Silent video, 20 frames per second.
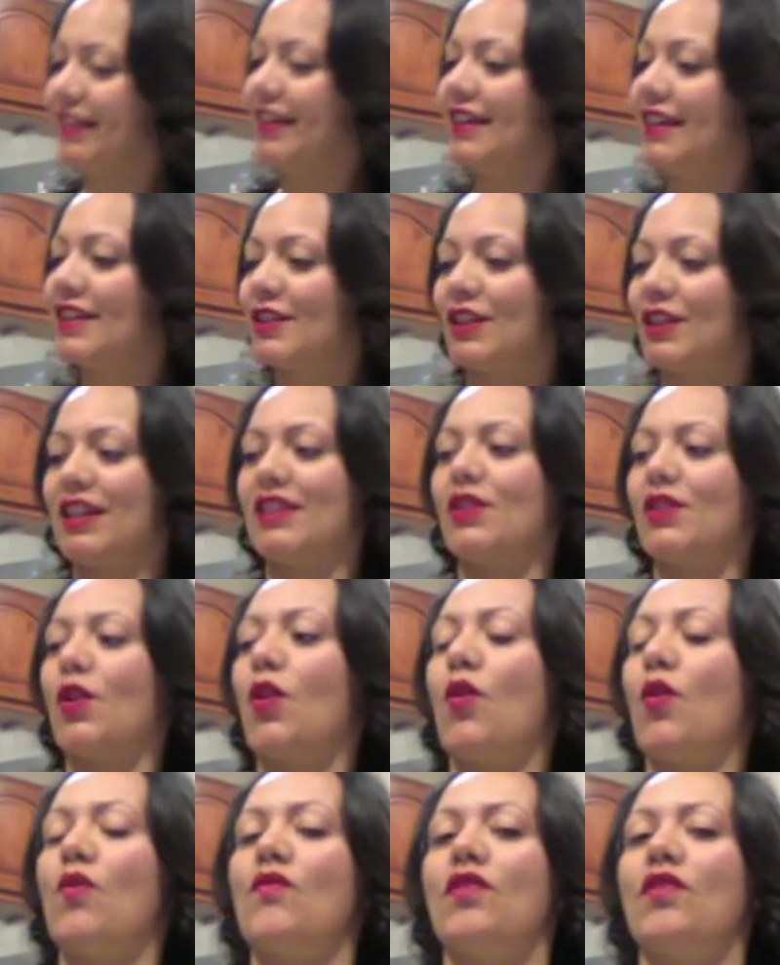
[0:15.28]
So let's go
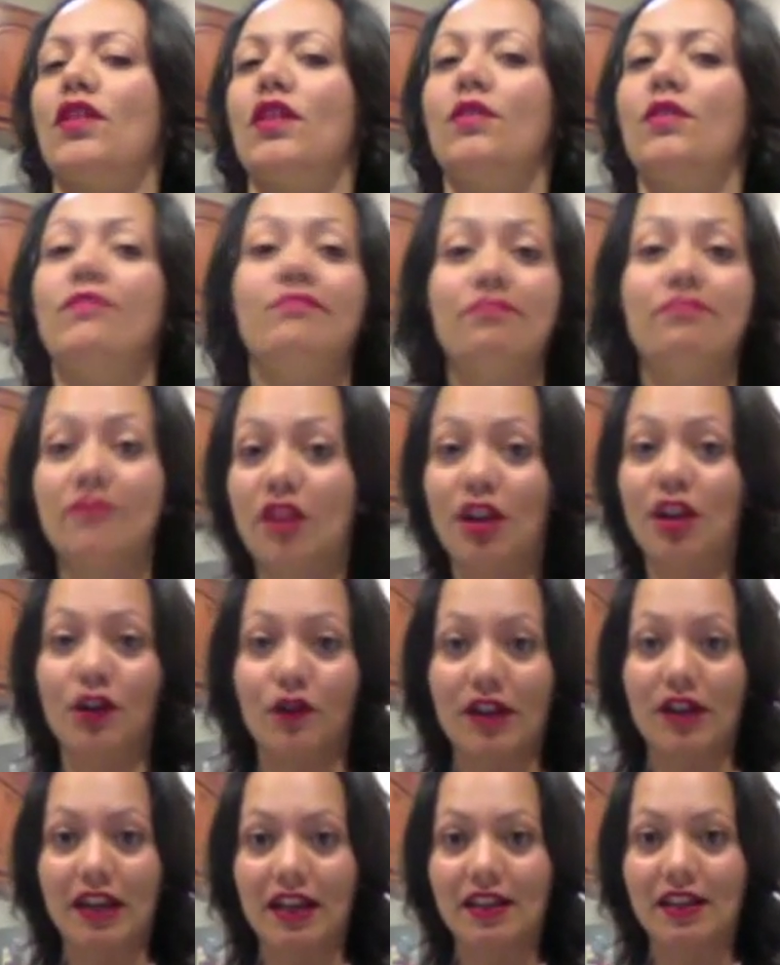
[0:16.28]
over the
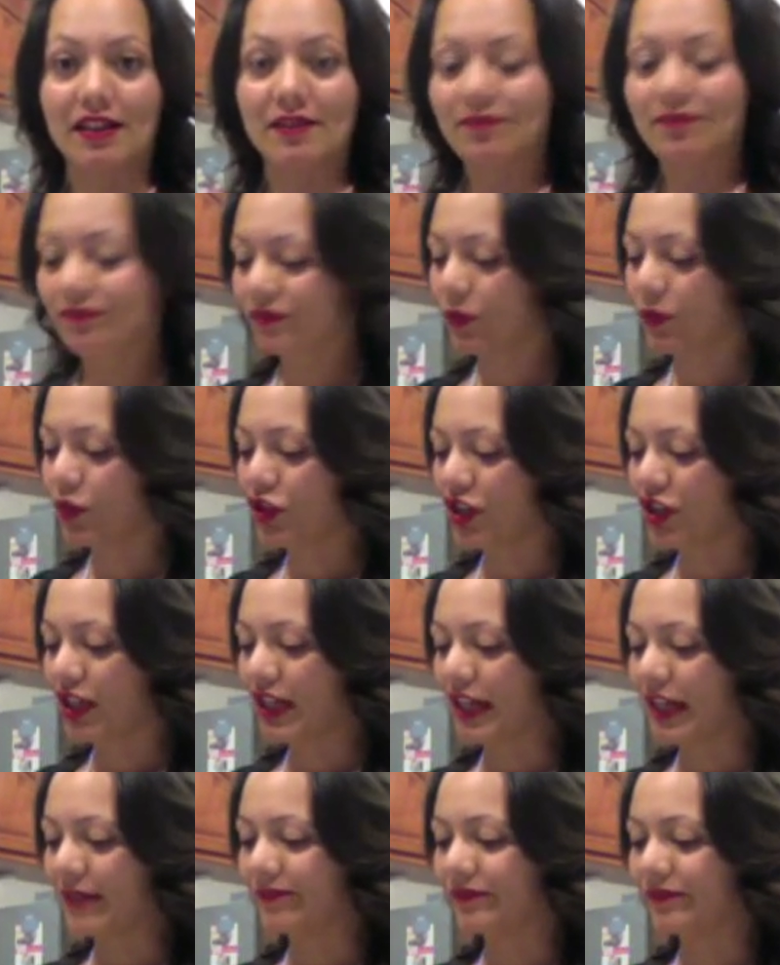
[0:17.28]
ingredients, what you're going to
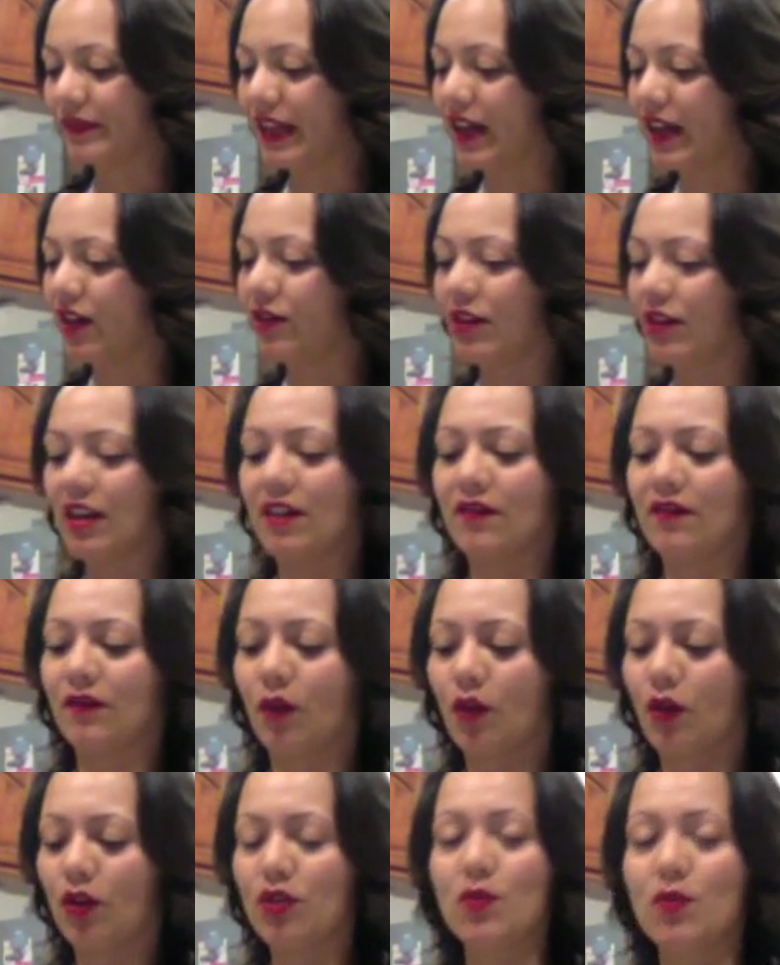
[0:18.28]
need. Now, if
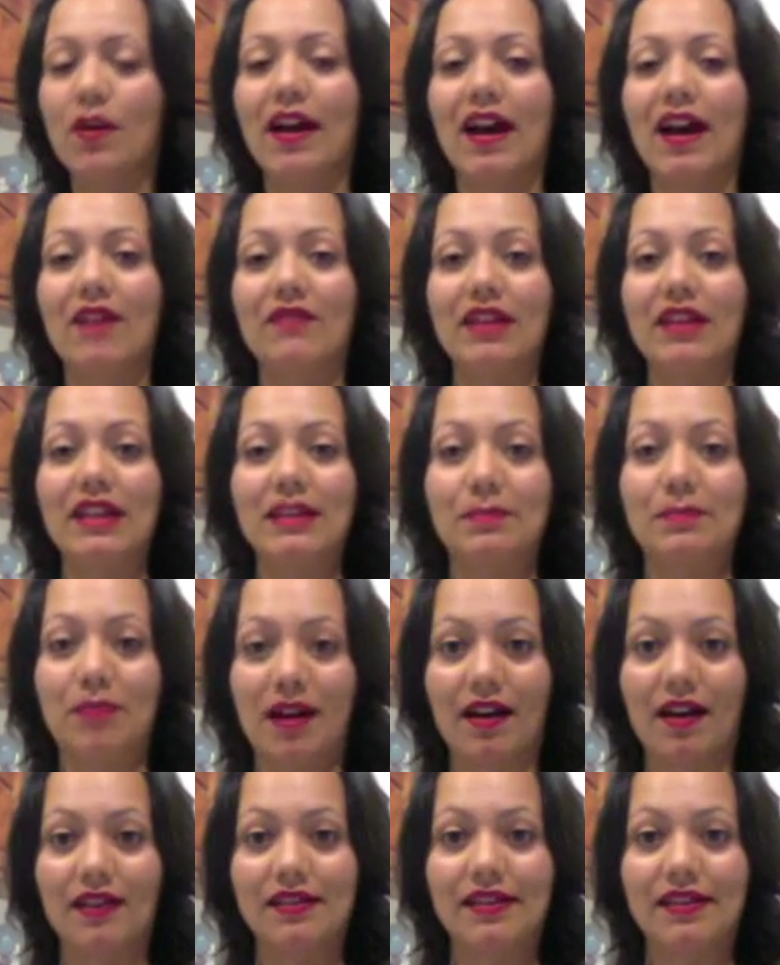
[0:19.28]
all you have is
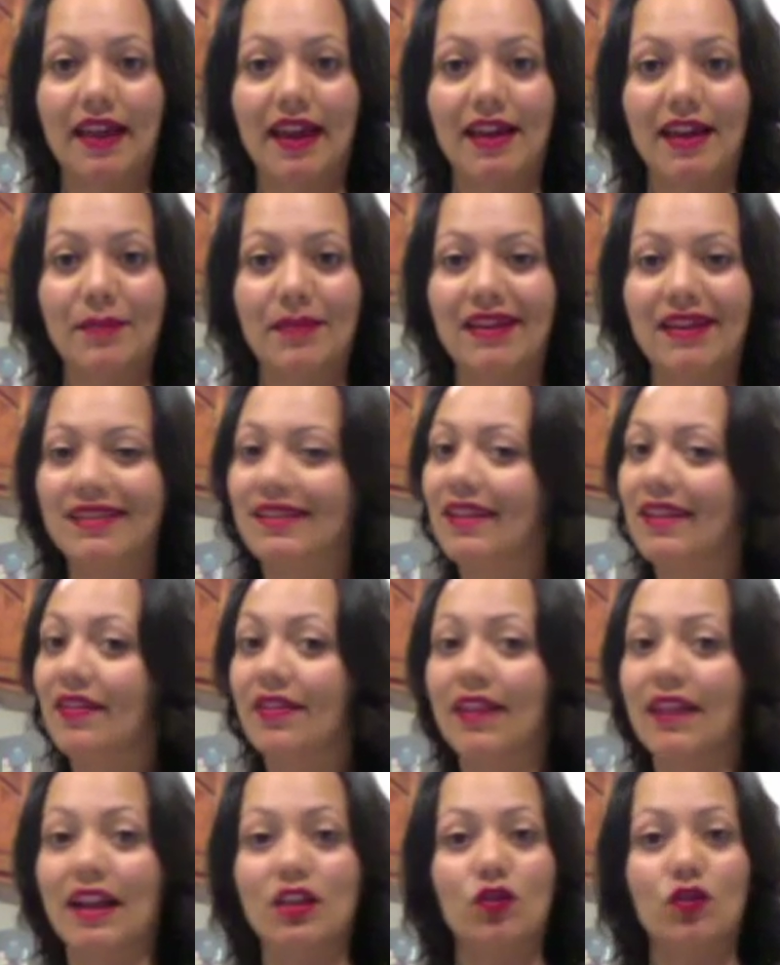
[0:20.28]
box cake mix,
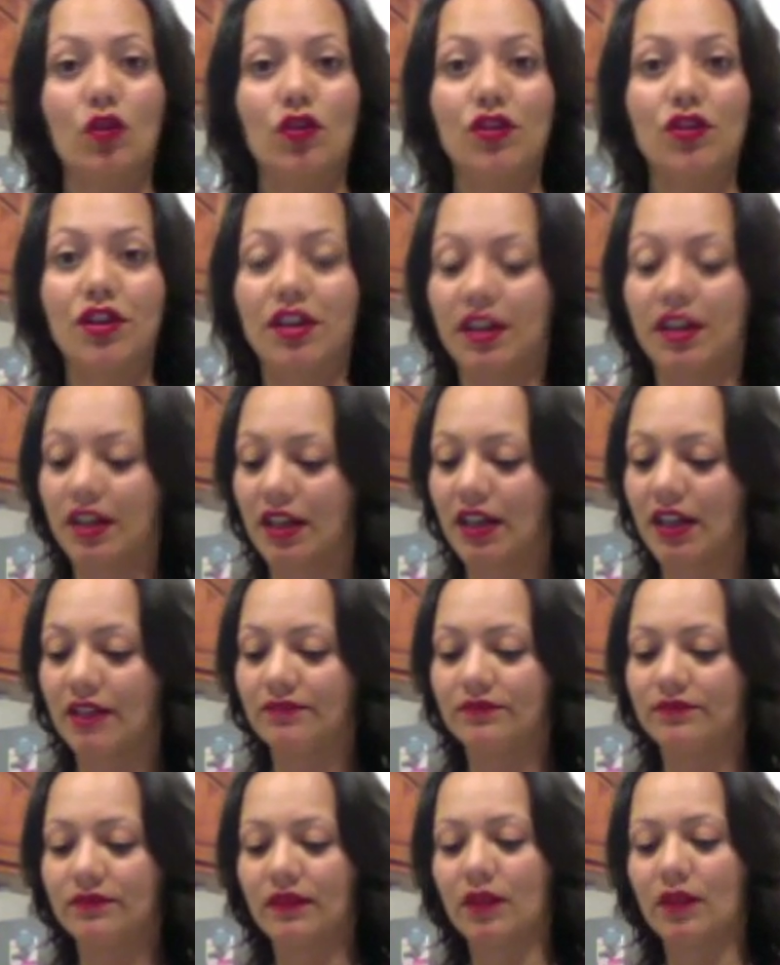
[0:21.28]
that's all you're going to need.
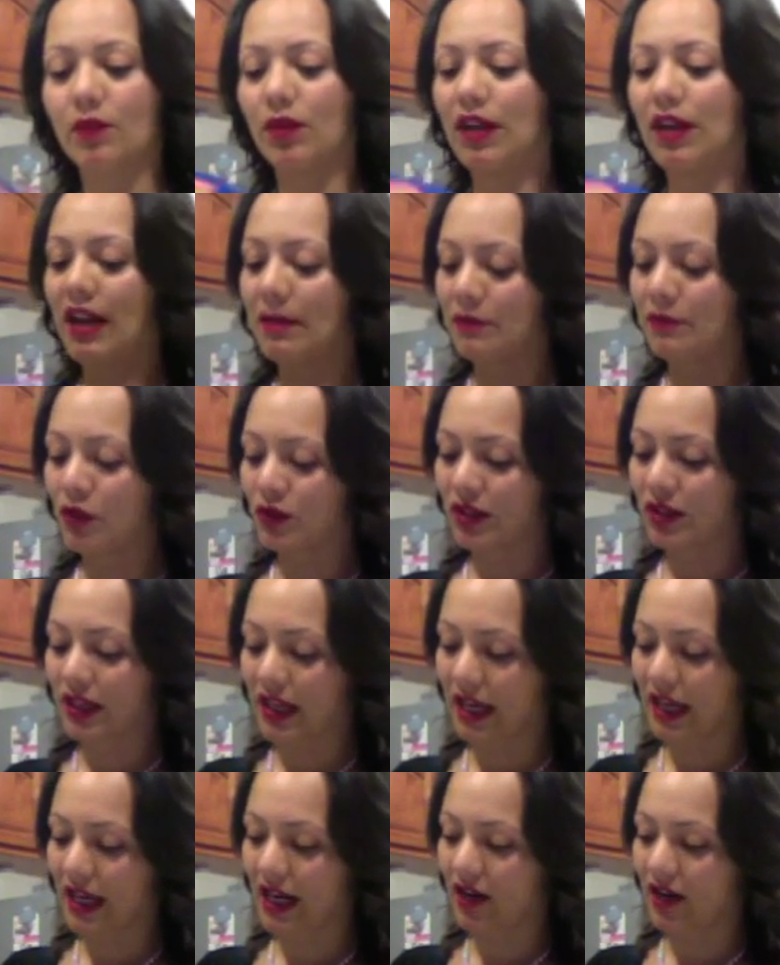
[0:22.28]
What I'm using
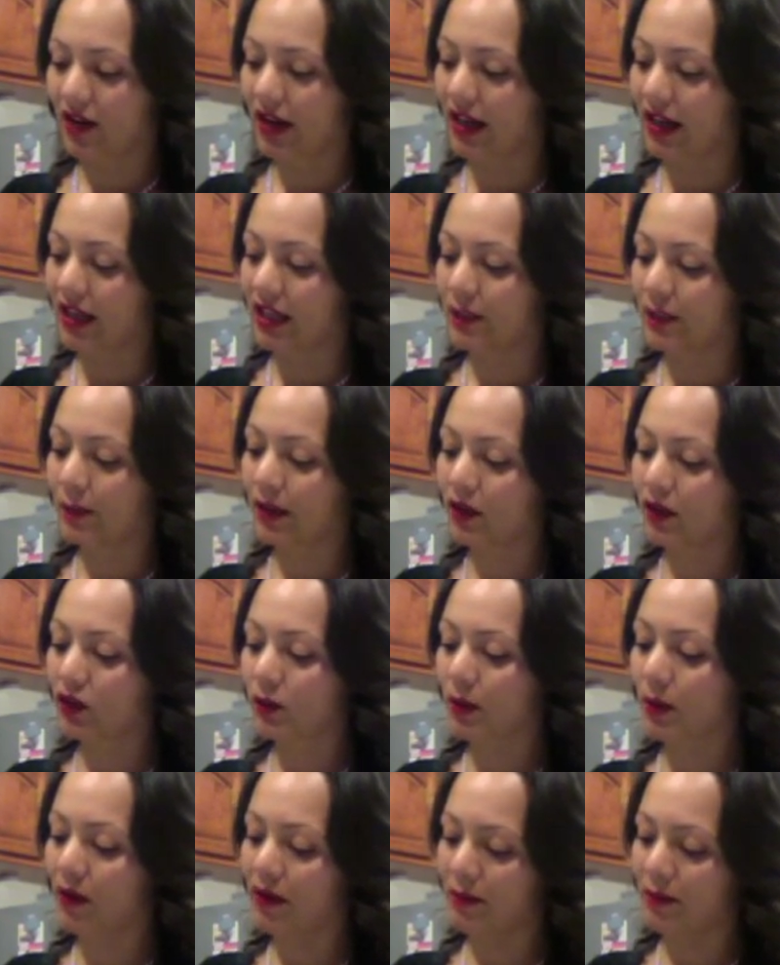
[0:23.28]
here is
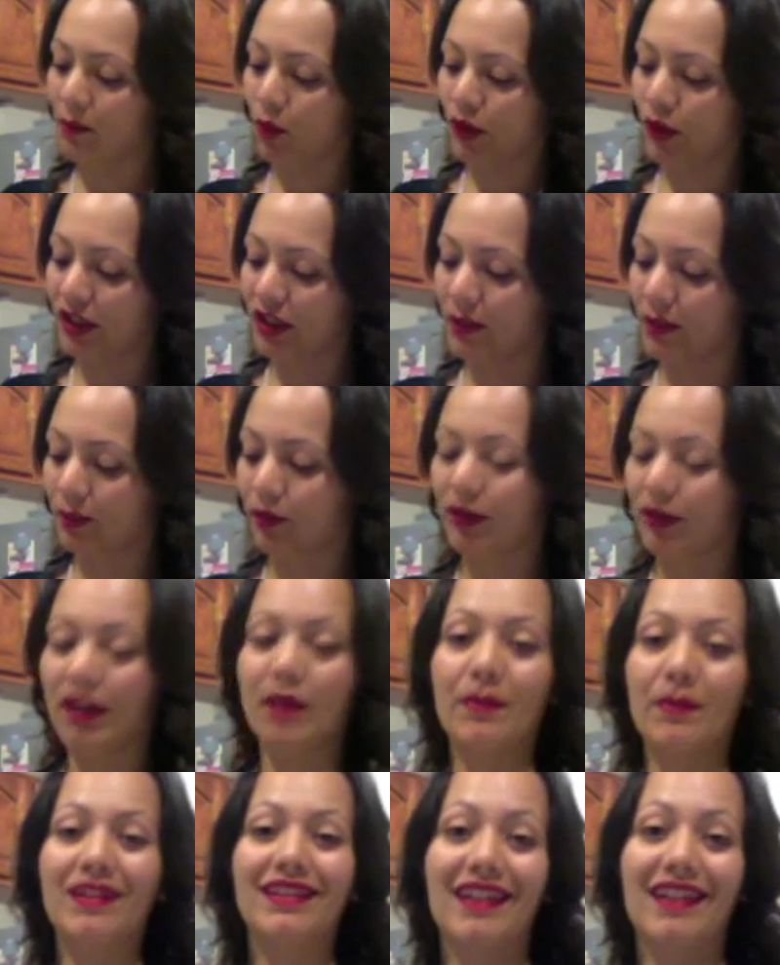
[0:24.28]
Pillsbury Moist
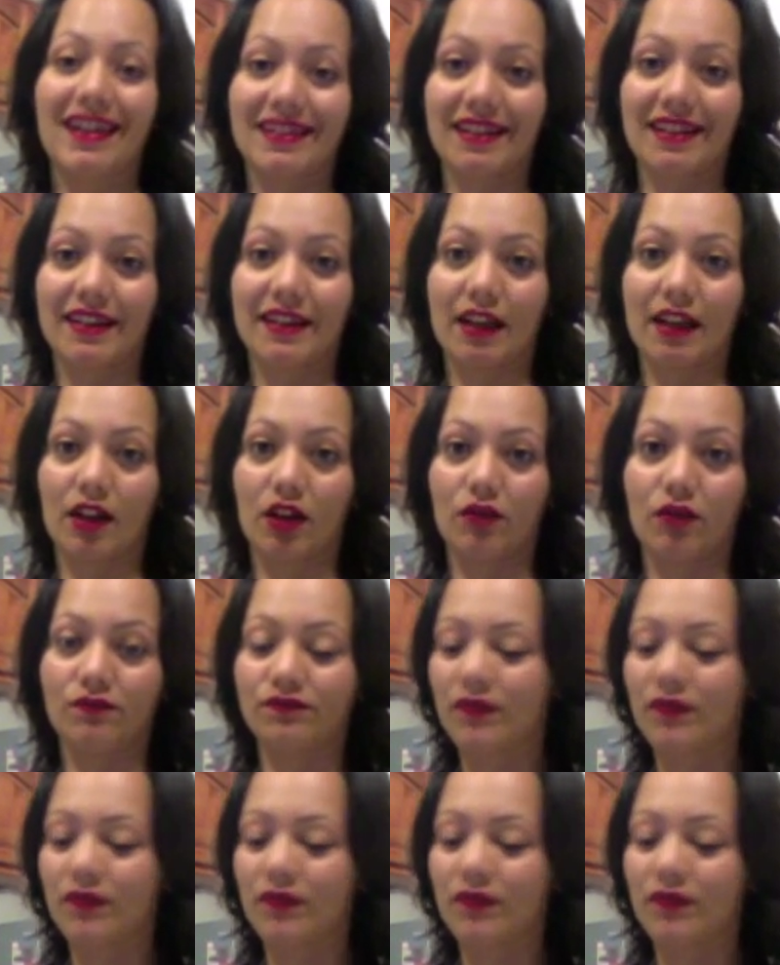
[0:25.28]
Supreme Classic Yellow.